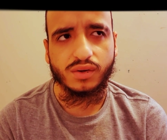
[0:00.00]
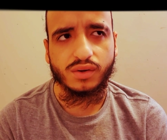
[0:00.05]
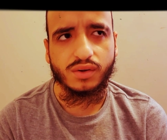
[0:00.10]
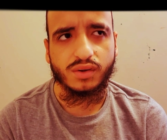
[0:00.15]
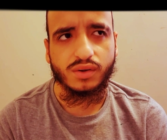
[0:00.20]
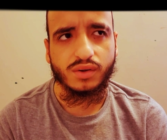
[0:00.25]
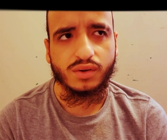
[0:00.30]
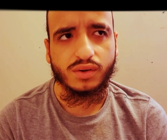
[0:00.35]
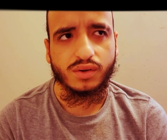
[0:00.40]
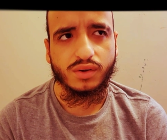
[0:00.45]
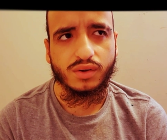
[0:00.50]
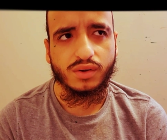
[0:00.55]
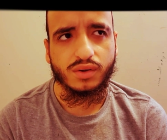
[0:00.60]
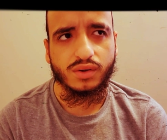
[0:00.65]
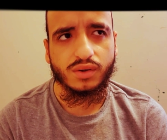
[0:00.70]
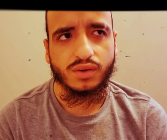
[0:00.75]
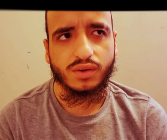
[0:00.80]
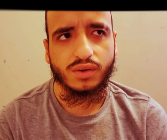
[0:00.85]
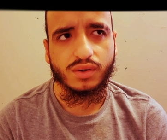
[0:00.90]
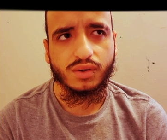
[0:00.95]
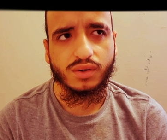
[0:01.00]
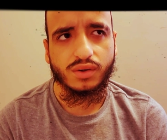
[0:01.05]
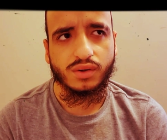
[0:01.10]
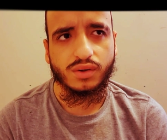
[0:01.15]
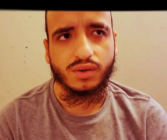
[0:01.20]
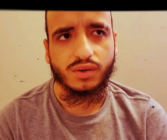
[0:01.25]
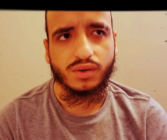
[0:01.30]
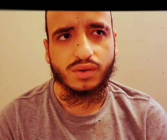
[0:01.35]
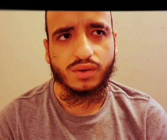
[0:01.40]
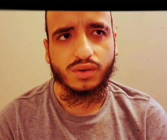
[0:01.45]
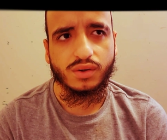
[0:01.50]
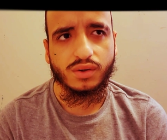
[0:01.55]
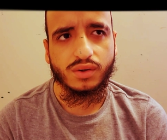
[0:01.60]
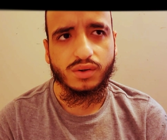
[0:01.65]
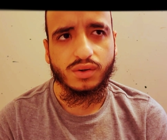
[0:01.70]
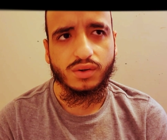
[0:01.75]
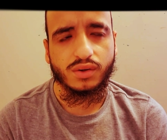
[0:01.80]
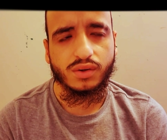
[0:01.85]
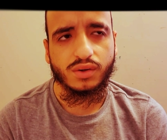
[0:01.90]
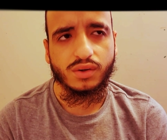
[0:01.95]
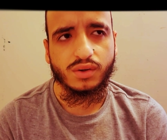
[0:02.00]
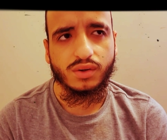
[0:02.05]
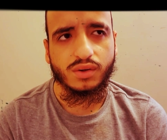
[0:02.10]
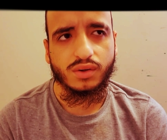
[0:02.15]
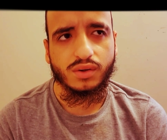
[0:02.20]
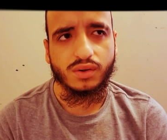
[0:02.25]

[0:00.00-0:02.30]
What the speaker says: [no speech]